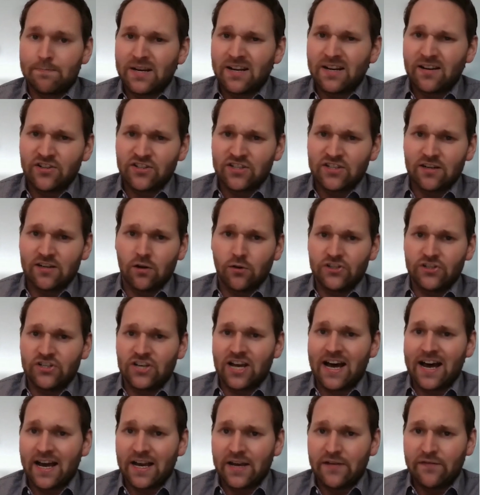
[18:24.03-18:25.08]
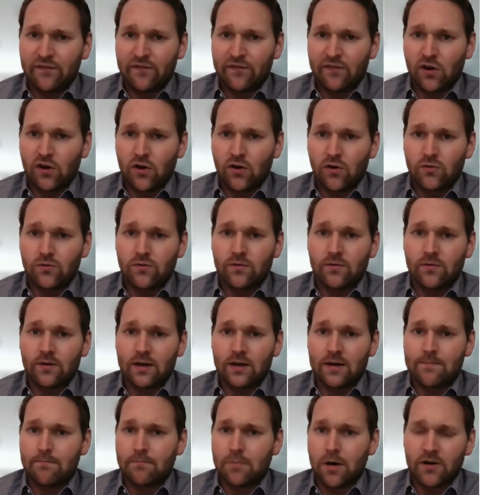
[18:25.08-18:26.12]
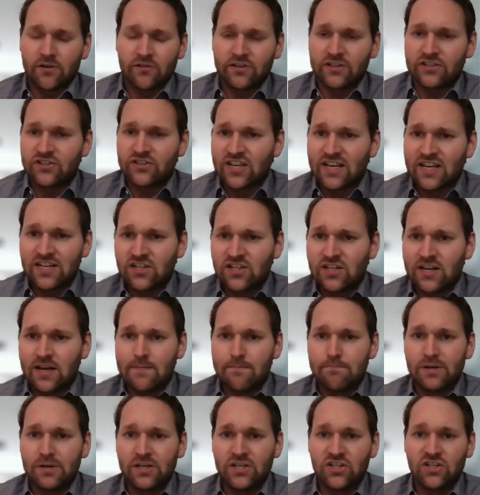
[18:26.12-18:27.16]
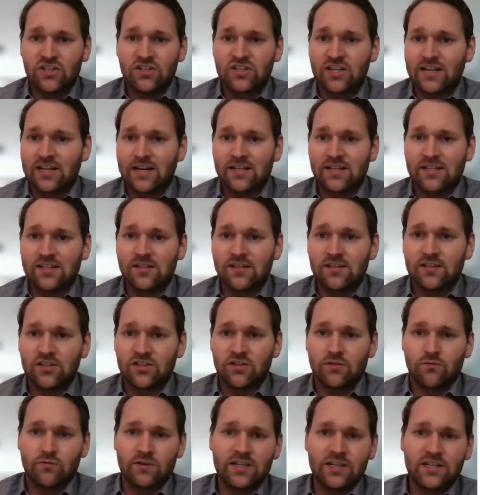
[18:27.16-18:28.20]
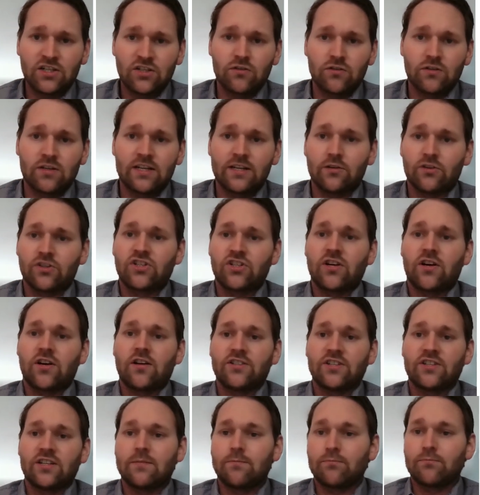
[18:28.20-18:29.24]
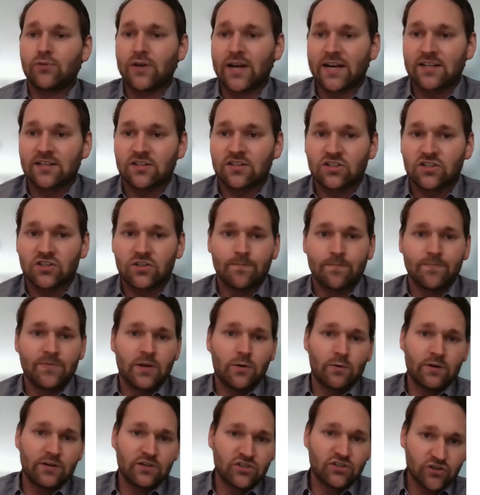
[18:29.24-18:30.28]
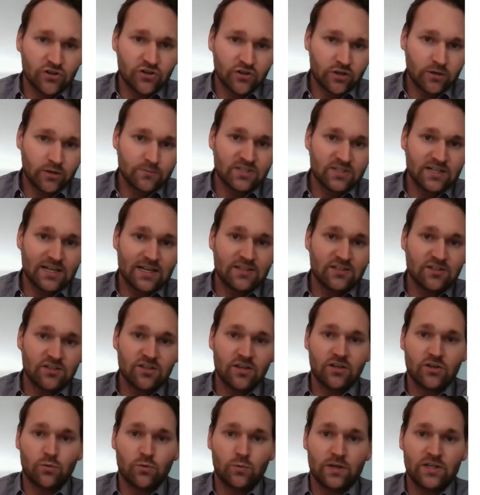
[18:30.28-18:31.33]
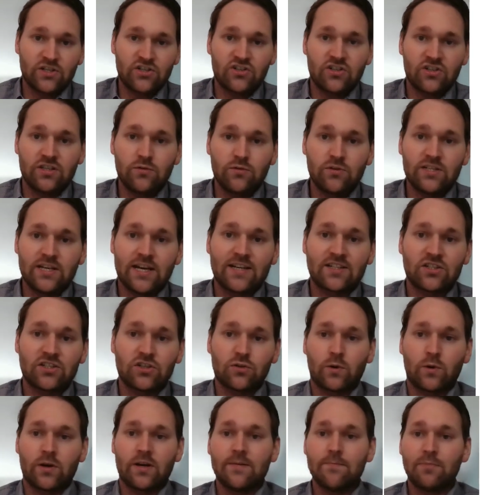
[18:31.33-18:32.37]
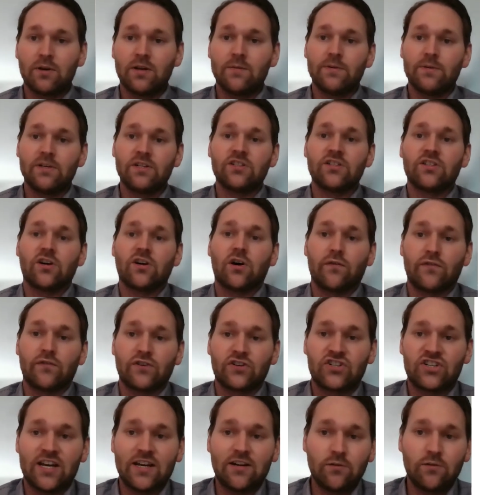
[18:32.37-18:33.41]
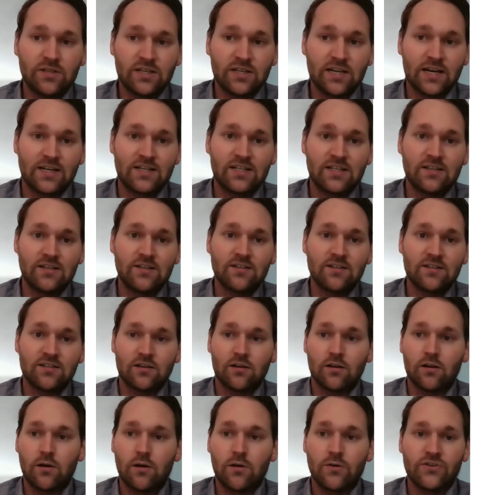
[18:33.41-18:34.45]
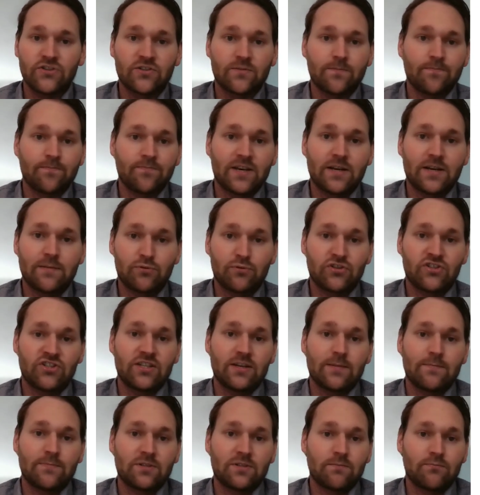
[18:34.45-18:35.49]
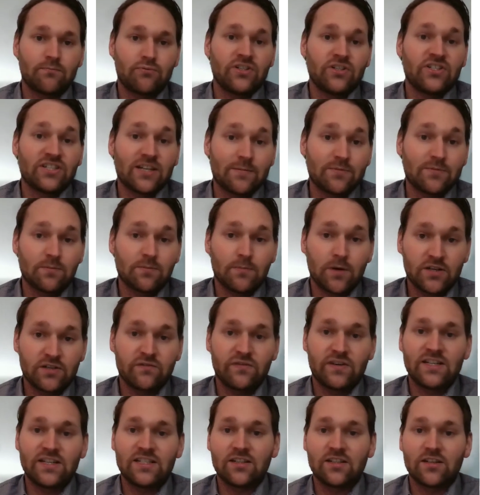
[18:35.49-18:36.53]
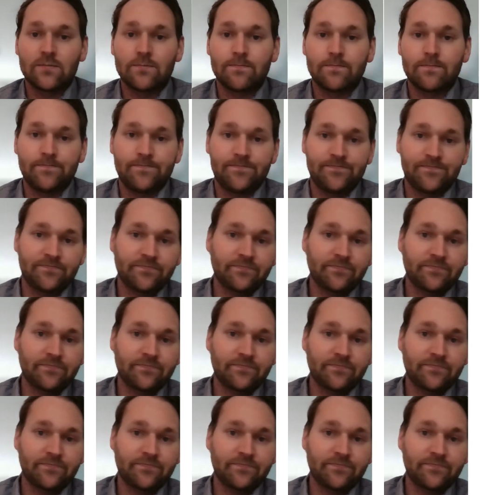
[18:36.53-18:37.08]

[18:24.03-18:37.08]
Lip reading: appears that all these high-flown modernization ambitions and ideas really stood little chance in practice, where the circumstances under which new taxes were implemented overshadowed the ideas, laws, and precepts motivating them.